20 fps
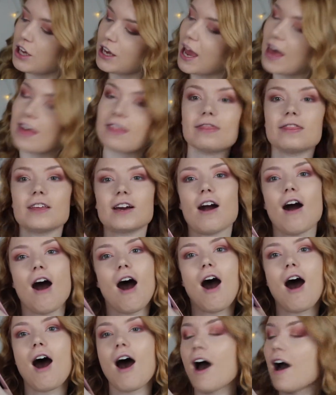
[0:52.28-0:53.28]
You get the
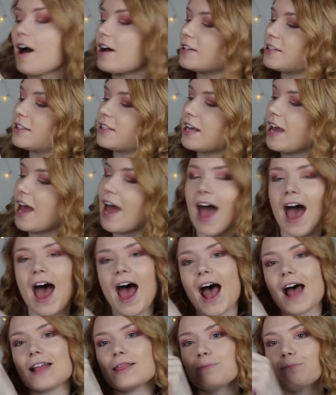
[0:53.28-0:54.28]
card
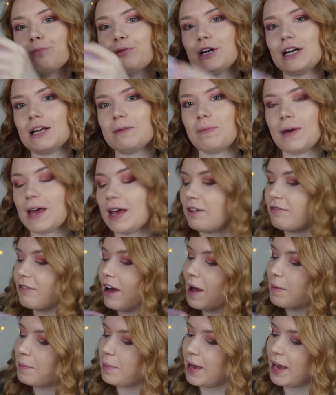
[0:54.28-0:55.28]
and the pretty pink
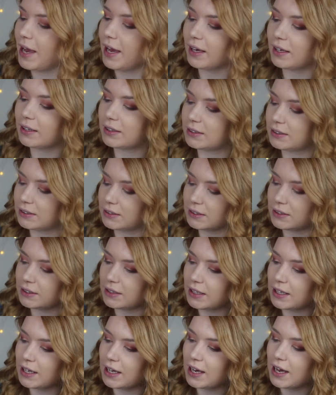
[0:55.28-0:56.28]
wrapping.
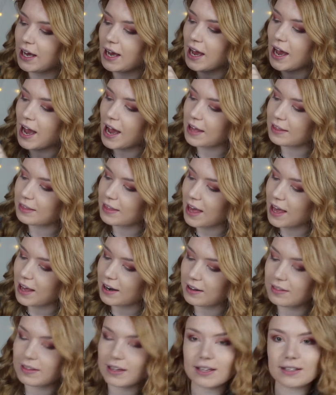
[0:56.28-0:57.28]
And
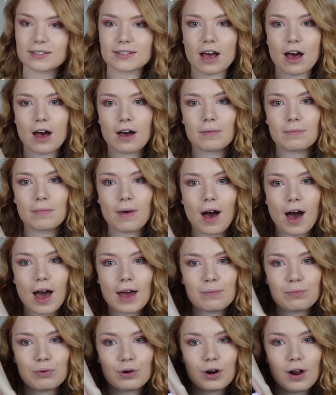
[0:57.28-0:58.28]
then these are
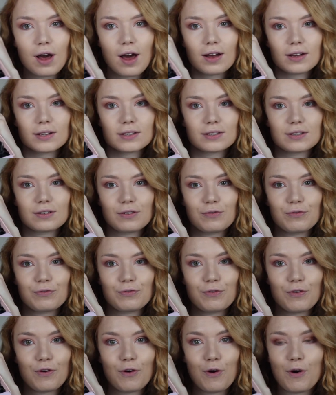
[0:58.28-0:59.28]
my products
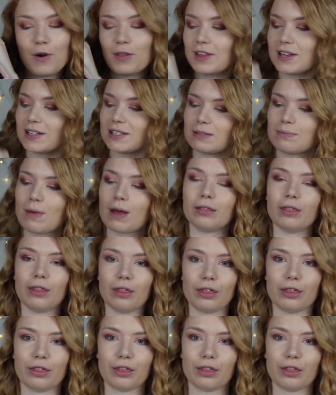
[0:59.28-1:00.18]
for this month.